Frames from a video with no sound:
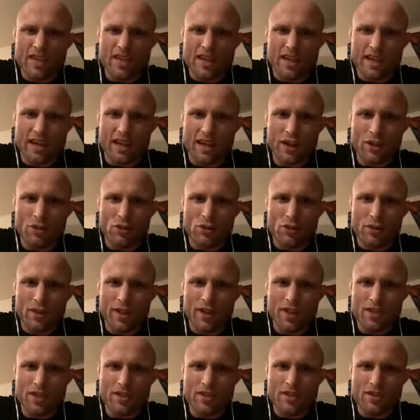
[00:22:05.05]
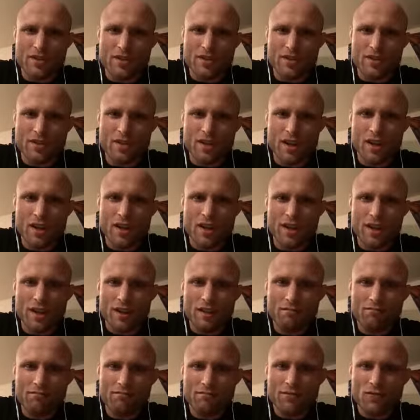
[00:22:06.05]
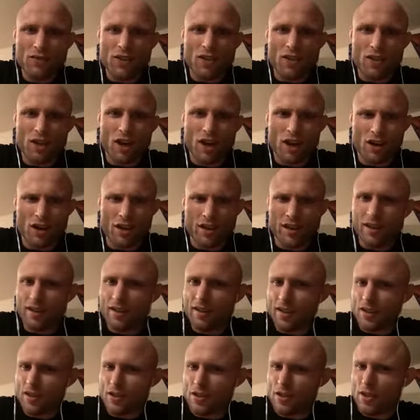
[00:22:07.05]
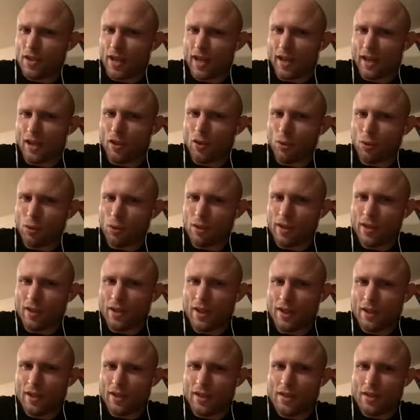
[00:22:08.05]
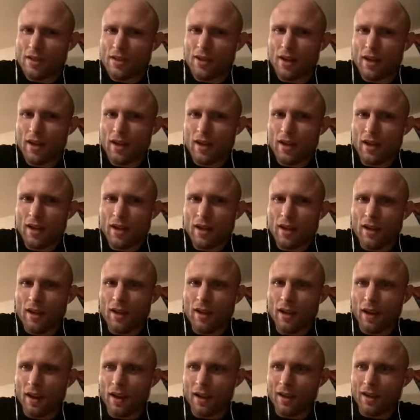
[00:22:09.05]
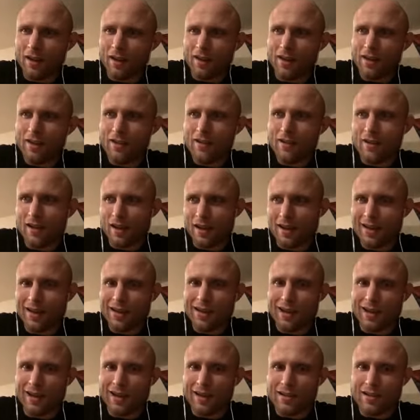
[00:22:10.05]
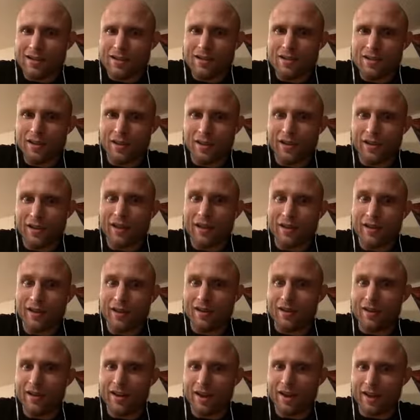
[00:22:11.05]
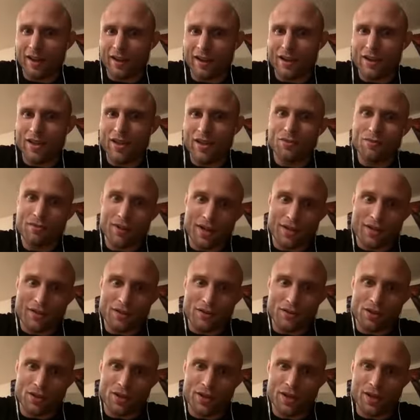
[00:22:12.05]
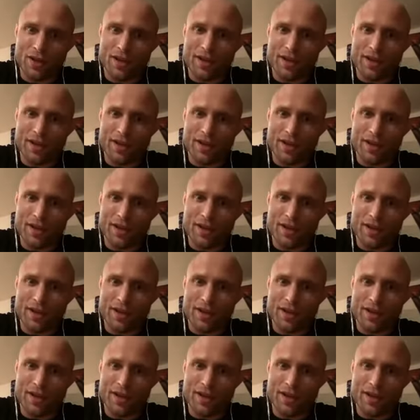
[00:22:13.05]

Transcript: The guy who hits hard and that's kind of all he does, and other guys hit hard and they wrestle.